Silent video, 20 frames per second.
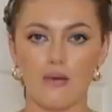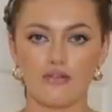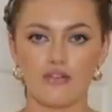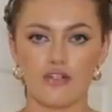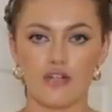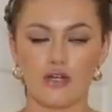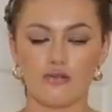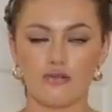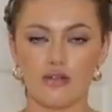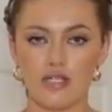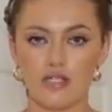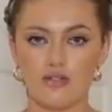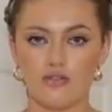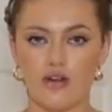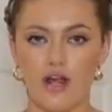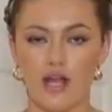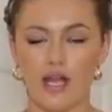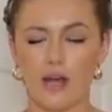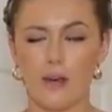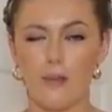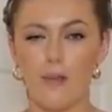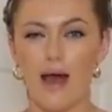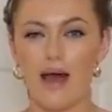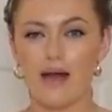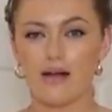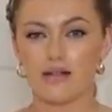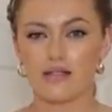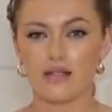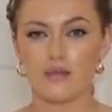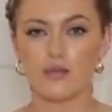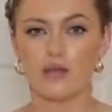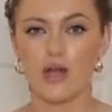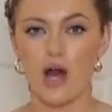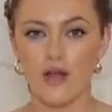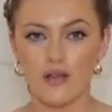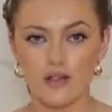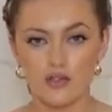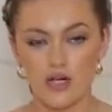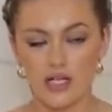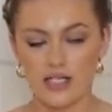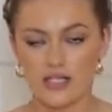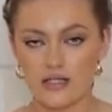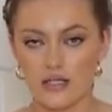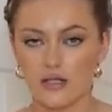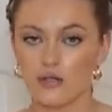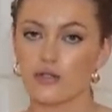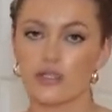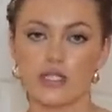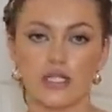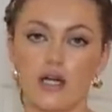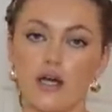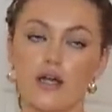often I'd reach for it in comparison with other dresses I already